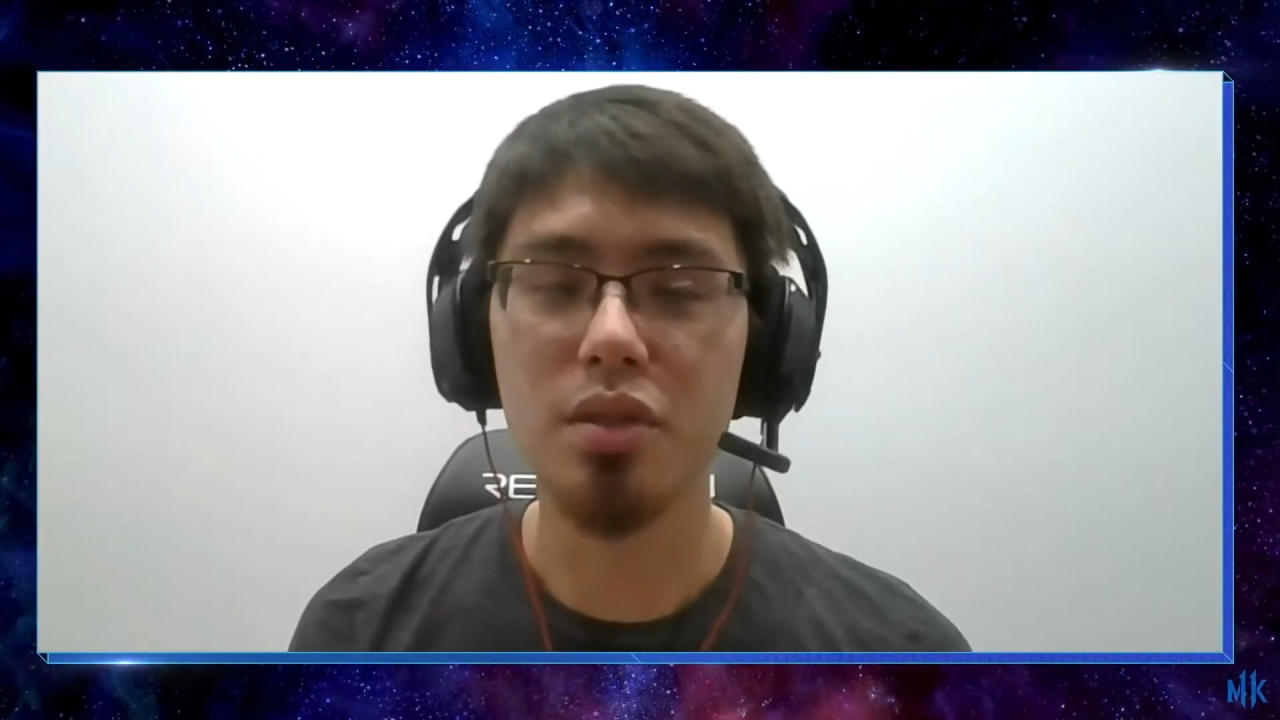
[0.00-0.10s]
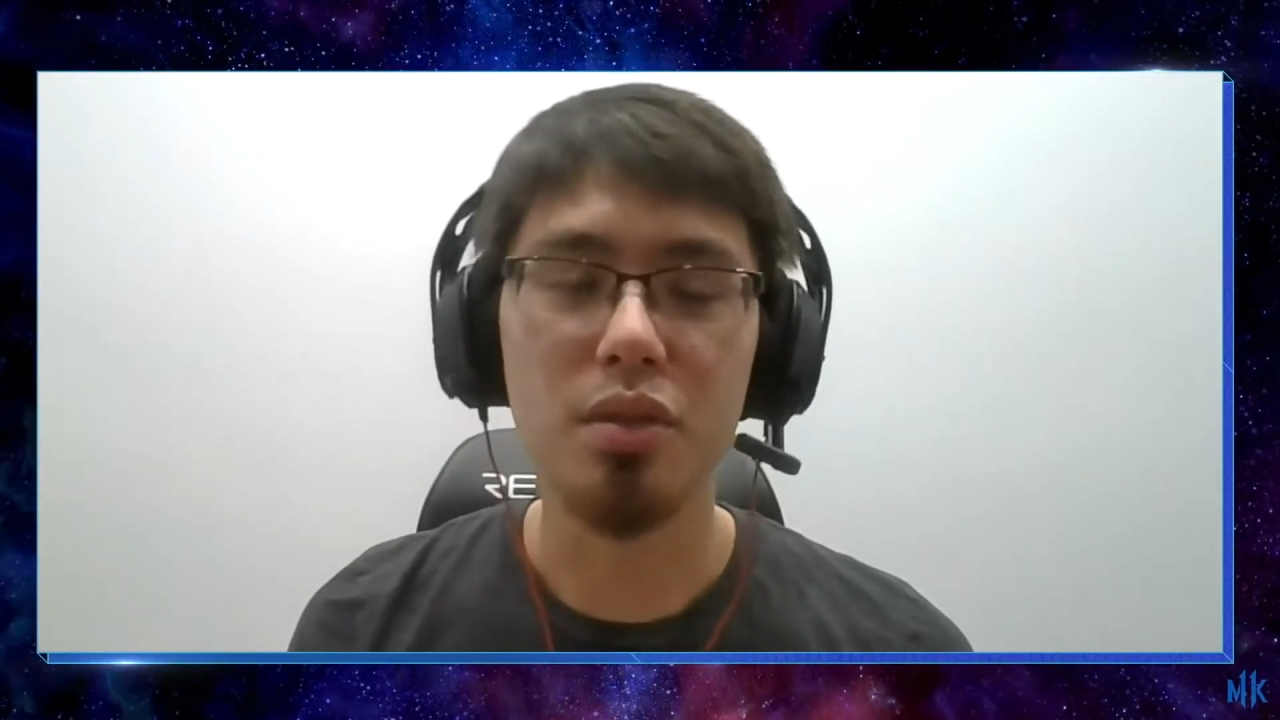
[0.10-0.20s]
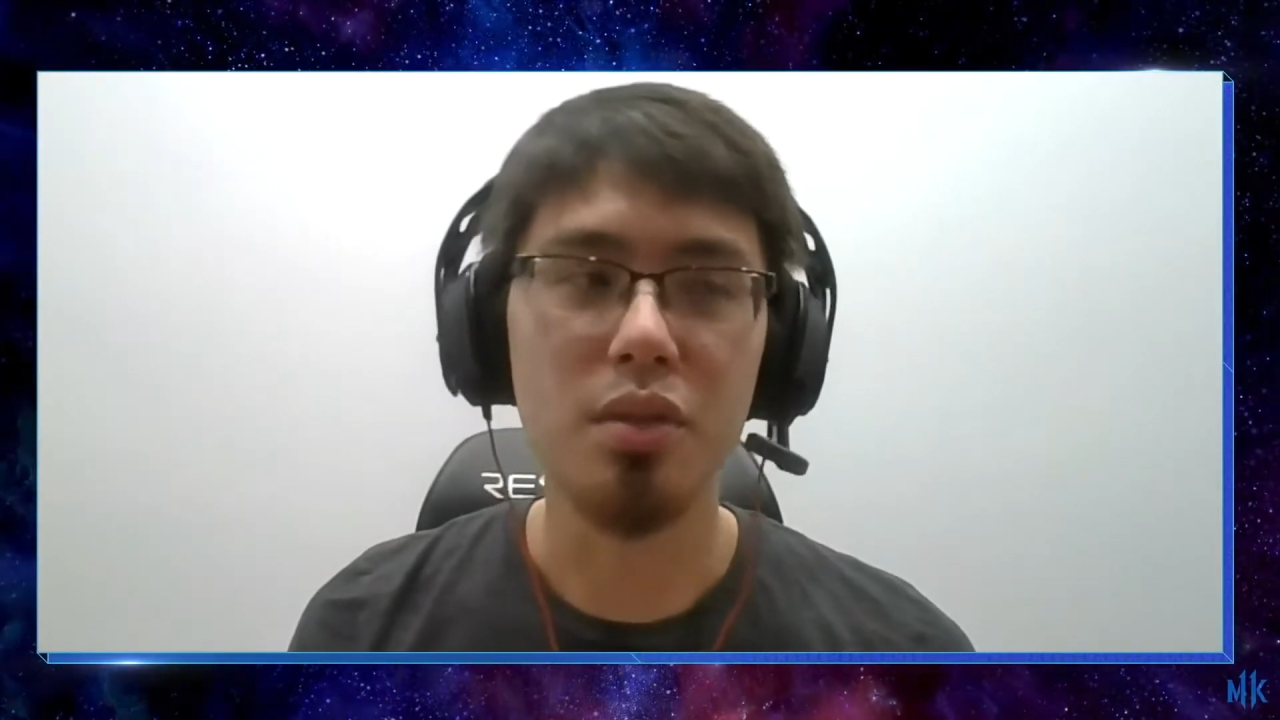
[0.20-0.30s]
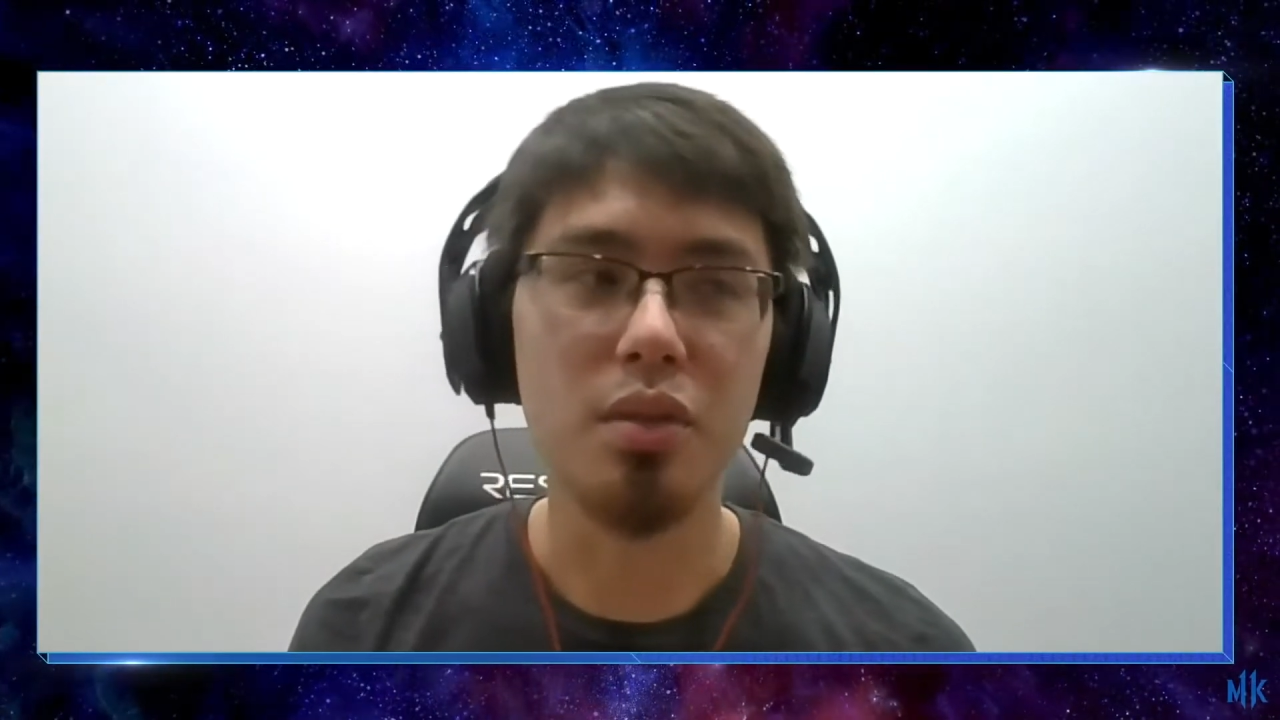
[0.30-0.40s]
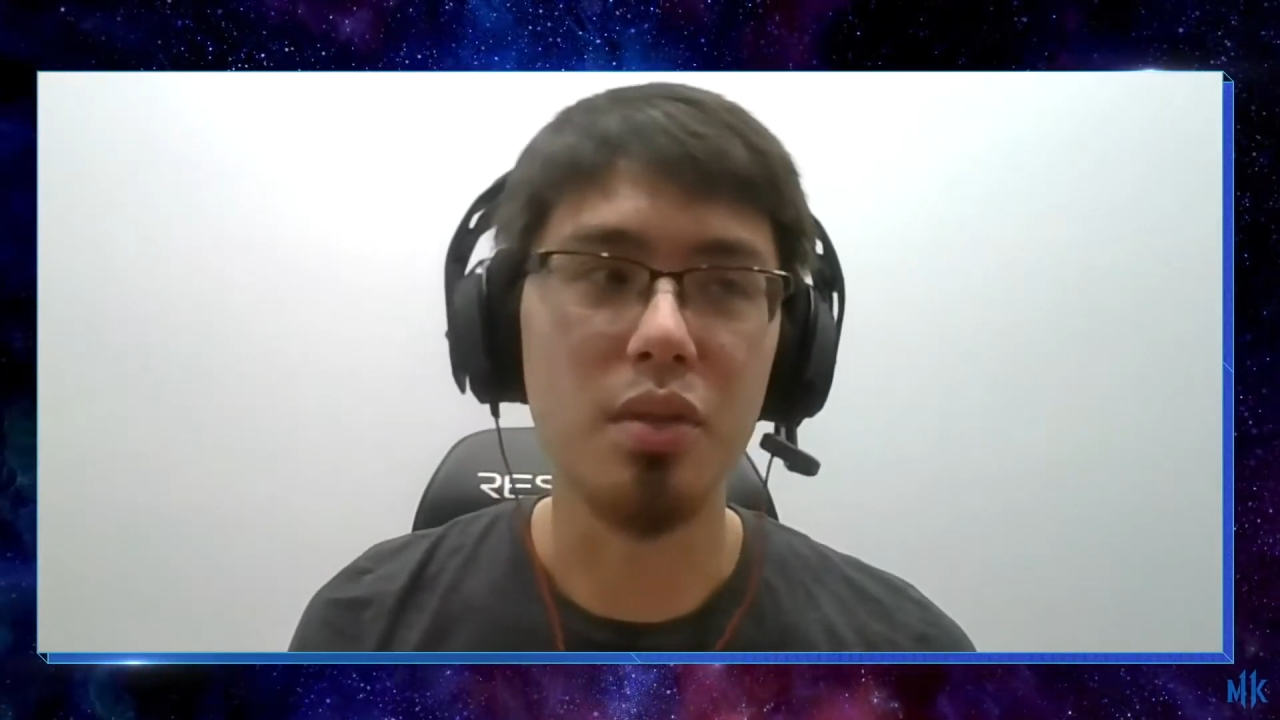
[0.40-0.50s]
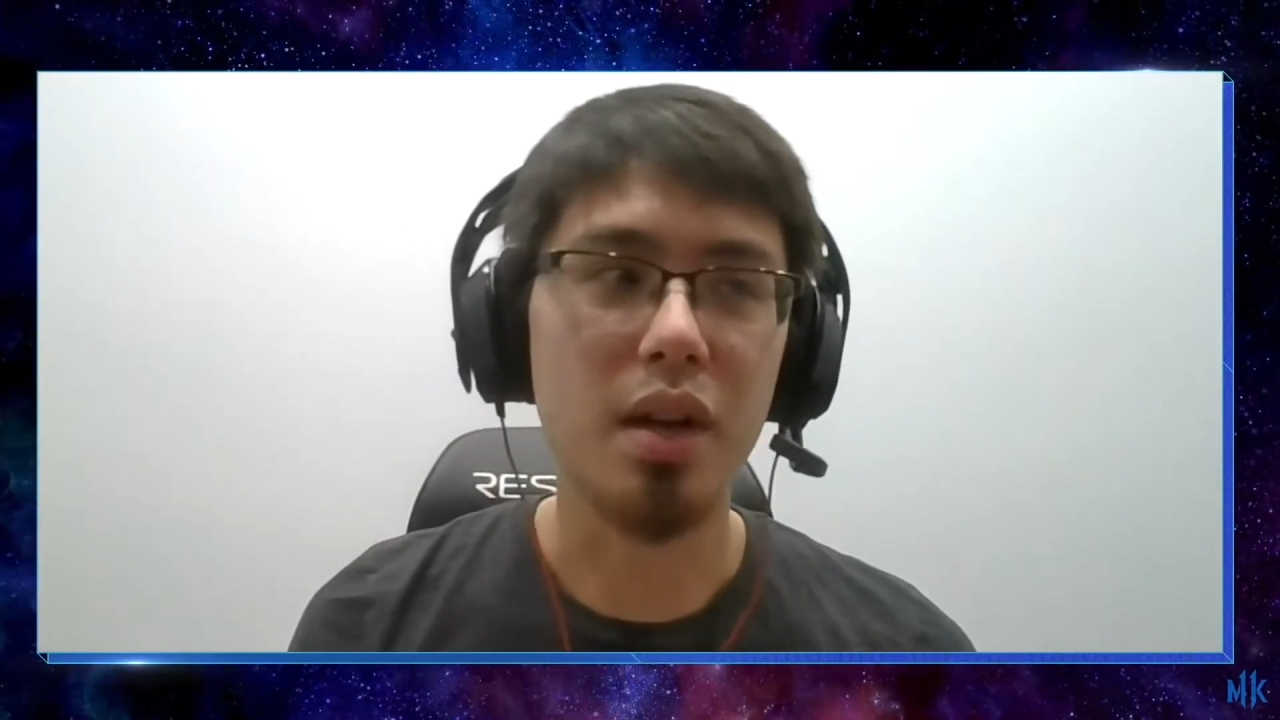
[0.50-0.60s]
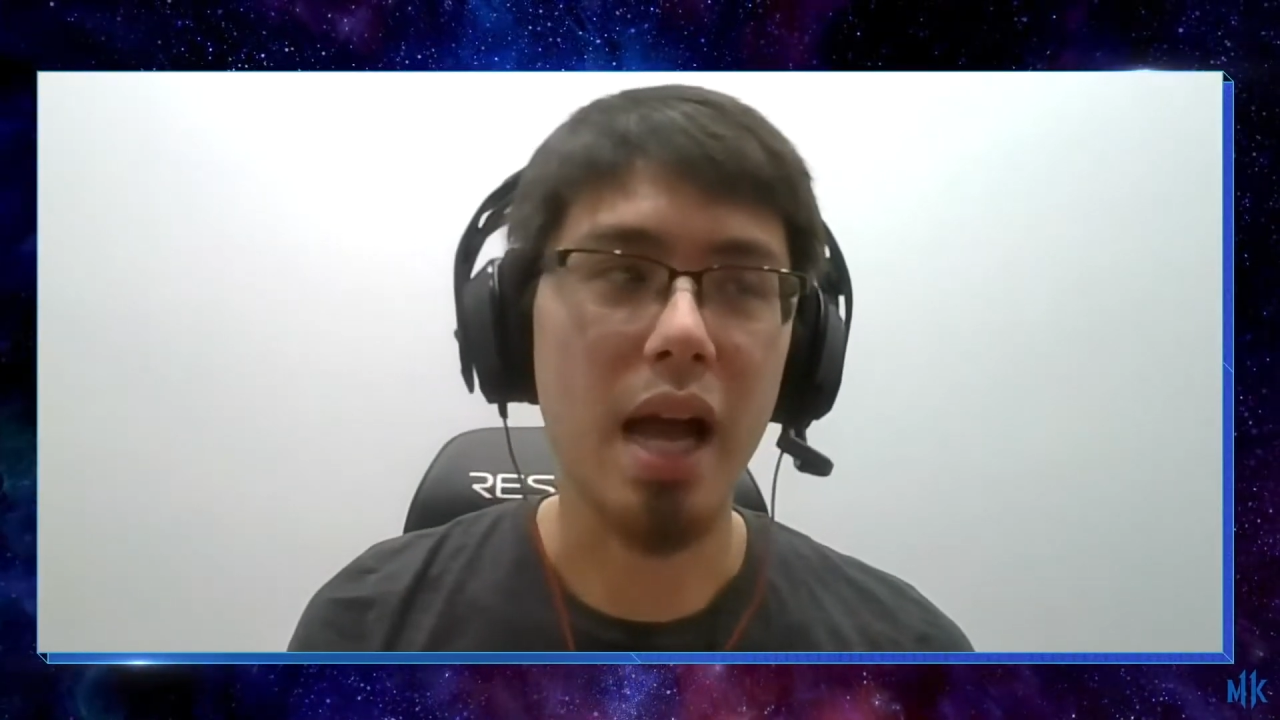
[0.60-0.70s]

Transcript: to